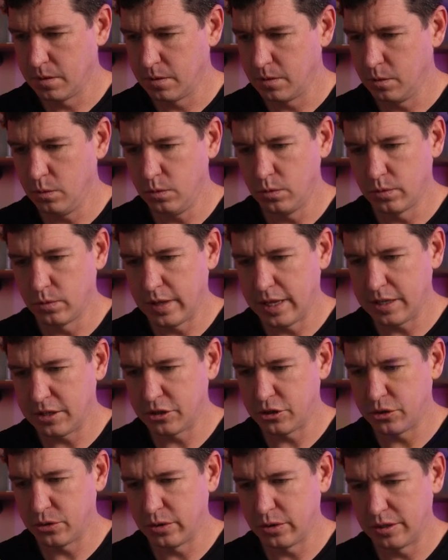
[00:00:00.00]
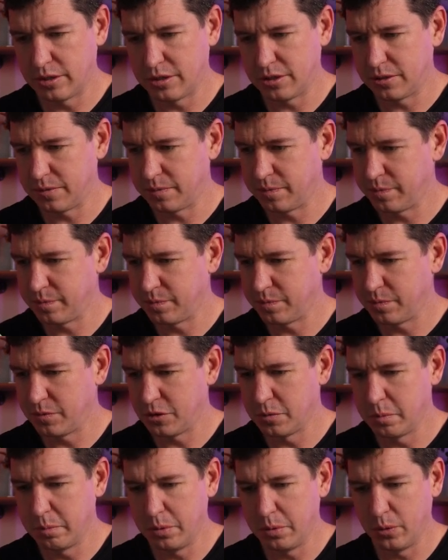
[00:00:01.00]
Ooh, that's a choice.
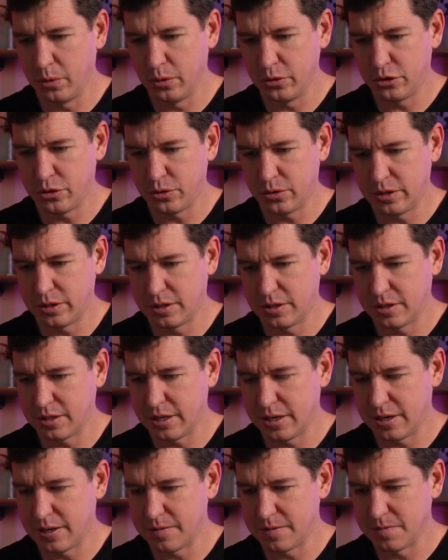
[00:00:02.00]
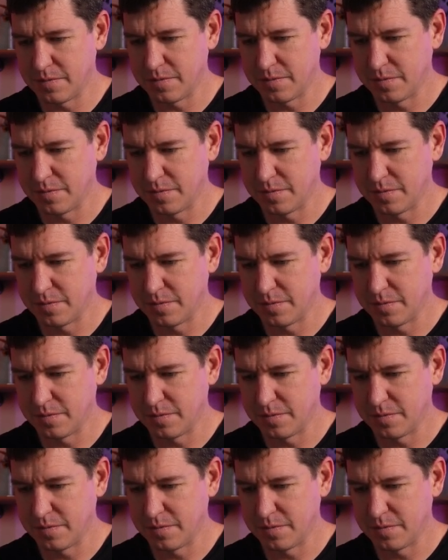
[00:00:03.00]
Some bold choices there.